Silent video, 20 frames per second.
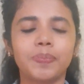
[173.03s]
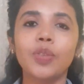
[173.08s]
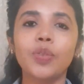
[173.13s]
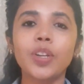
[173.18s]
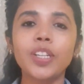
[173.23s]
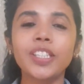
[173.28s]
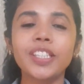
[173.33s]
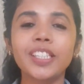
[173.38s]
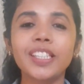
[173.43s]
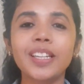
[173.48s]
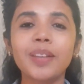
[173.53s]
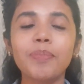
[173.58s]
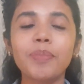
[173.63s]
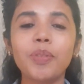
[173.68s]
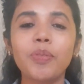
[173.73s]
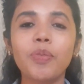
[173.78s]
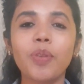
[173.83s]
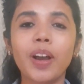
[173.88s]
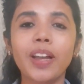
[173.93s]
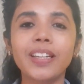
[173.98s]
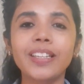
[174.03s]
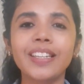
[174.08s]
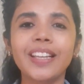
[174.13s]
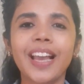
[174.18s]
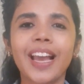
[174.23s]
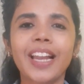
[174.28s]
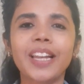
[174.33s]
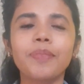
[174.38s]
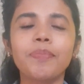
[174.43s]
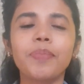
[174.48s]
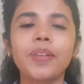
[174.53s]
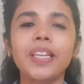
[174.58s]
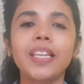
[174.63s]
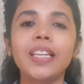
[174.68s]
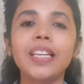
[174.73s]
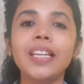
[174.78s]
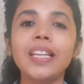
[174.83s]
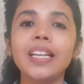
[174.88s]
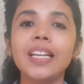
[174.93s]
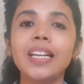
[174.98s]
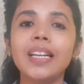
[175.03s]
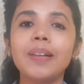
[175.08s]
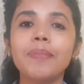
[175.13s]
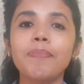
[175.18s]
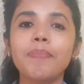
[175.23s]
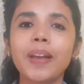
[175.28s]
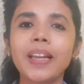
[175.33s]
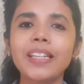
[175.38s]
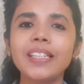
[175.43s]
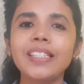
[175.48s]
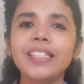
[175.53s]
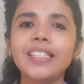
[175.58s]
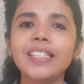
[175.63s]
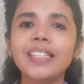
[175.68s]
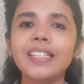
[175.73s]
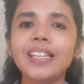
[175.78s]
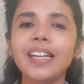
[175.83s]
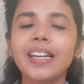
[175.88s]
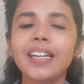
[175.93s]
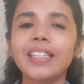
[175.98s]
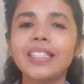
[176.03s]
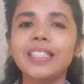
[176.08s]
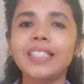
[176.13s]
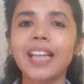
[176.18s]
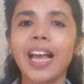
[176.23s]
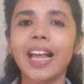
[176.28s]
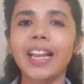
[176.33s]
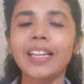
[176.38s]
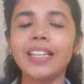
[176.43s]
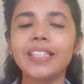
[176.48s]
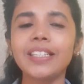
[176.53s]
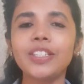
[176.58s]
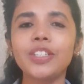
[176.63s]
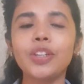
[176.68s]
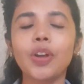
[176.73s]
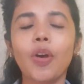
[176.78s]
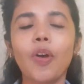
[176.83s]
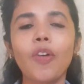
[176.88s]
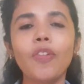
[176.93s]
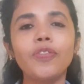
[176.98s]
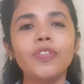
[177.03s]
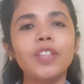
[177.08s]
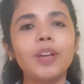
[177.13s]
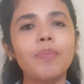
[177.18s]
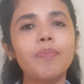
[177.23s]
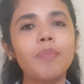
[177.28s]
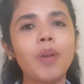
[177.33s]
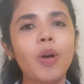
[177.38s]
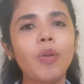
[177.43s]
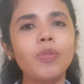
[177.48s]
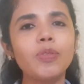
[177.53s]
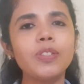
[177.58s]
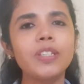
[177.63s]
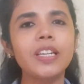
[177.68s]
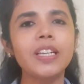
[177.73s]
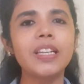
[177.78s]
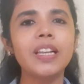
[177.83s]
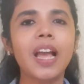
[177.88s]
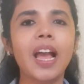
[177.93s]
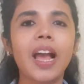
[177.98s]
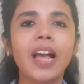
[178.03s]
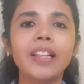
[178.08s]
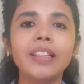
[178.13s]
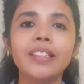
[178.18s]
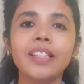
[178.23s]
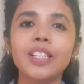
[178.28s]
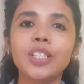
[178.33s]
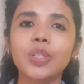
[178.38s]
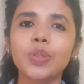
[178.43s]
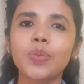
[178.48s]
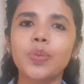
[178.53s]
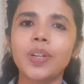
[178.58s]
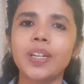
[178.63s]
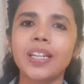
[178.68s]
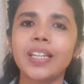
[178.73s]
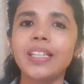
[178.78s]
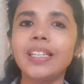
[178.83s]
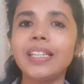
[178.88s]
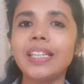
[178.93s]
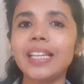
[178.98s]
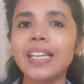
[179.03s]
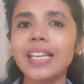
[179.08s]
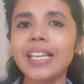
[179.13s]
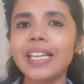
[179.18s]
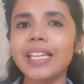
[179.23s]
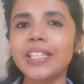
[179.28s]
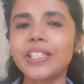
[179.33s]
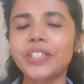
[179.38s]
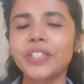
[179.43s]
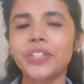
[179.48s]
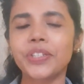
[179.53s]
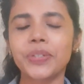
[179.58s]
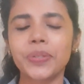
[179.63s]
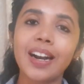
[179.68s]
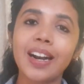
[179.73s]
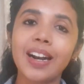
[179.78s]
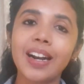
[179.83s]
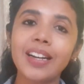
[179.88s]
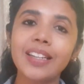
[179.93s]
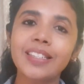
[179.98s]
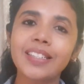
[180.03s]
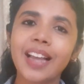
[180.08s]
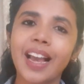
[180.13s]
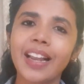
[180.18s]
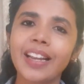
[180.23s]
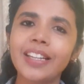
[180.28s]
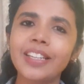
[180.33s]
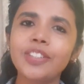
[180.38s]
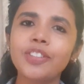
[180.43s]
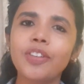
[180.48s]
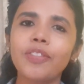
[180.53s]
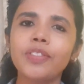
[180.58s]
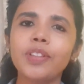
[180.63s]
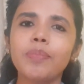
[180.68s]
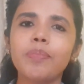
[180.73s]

Question number 1 can be mention a talent of the mountain and the squirrel each. A talent of the